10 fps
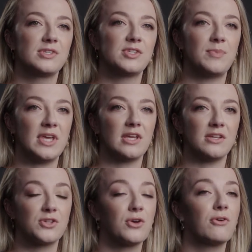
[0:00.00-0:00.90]

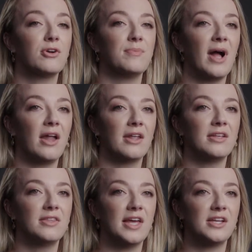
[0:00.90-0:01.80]
speaking to her about
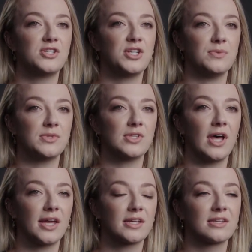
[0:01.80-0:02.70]
it that she was
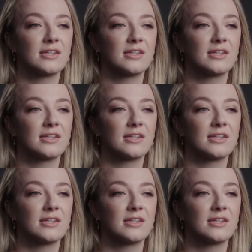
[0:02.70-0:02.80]
like,